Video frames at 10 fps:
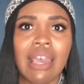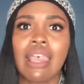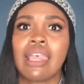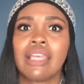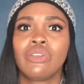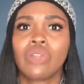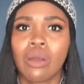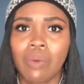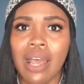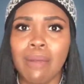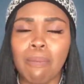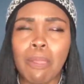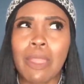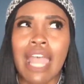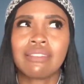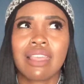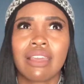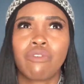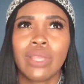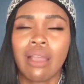And you know what? I think
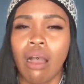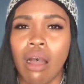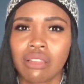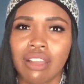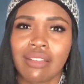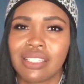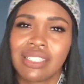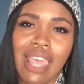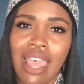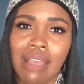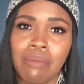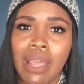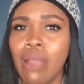if we all thought the same,